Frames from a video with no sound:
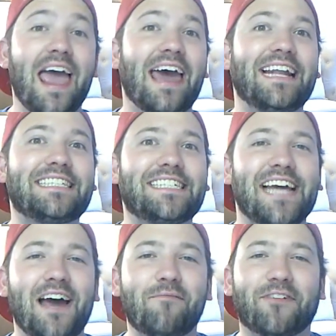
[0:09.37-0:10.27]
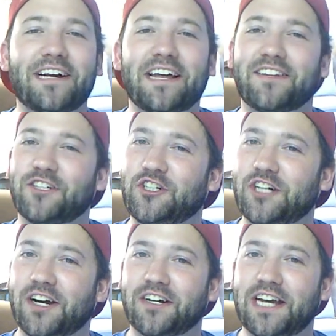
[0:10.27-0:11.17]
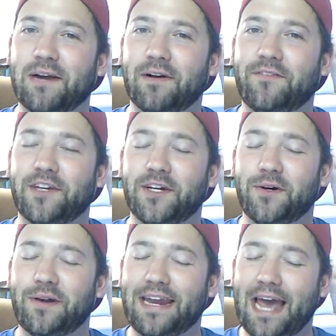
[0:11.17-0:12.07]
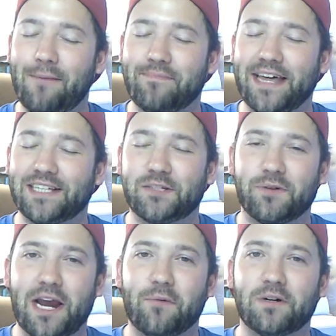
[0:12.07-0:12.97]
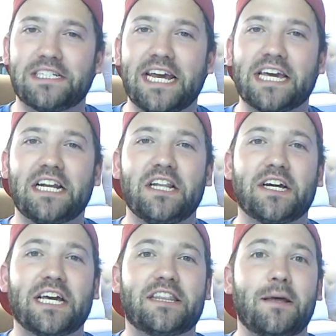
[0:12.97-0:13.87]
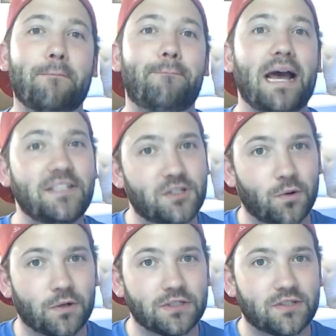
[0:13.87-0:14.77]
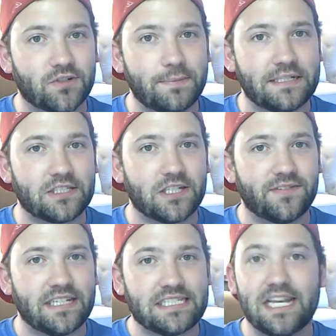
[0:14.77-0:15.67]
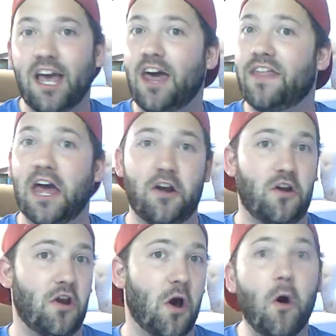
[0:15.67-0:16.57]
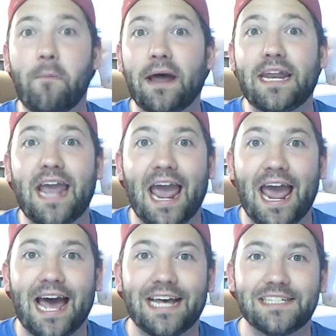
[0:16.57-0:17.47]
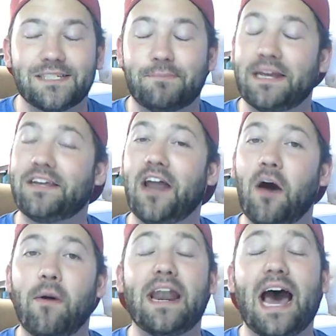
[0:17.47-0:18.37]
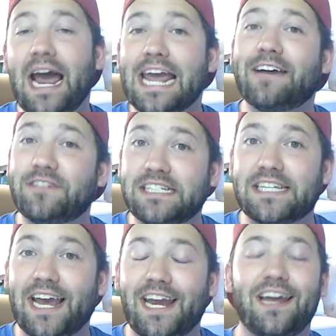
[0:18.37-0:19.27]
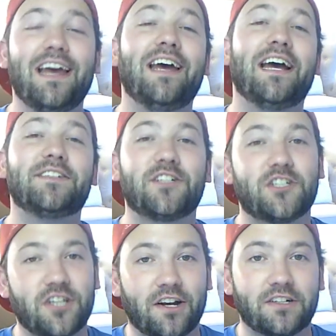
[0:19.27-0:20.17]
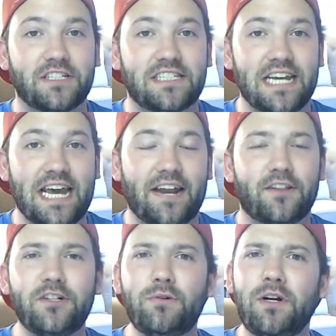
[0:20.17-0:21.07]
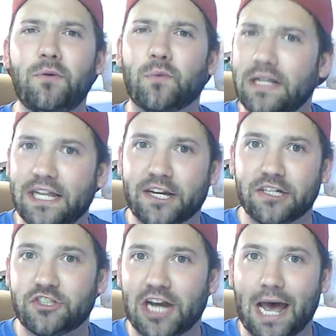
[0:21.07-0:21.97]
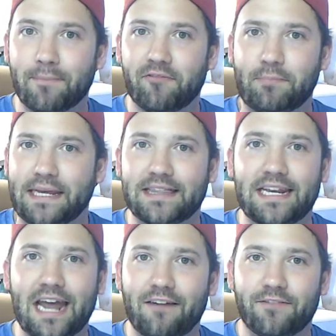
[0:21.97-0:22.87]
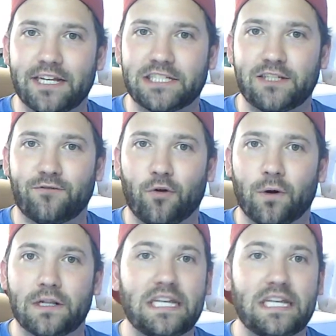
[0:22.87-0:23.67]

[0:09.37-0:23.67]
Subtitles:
And it's time for another Shudder-day review. Yep, that's right, we're taking a look at the best horror streaming service that nobody has. But you know what, I have to say, as a Shudder stan, they're doing a really good job of being the Netflix of horror.